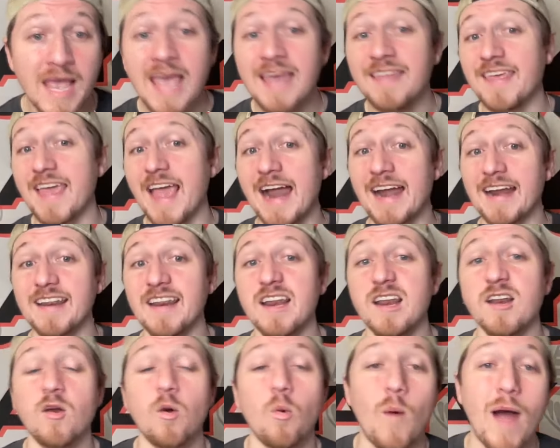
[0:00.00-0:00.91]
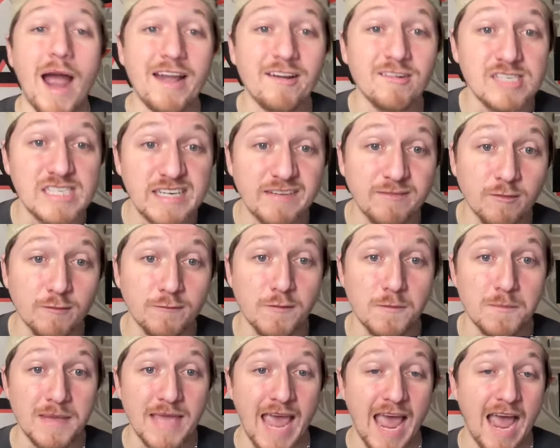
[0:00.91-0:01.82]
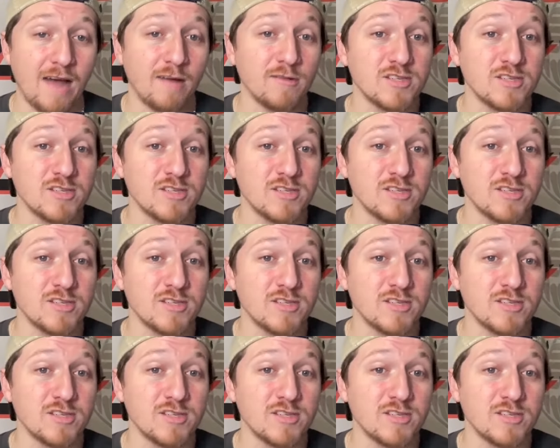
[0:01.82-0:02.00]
They added in a wide receiver from Cal,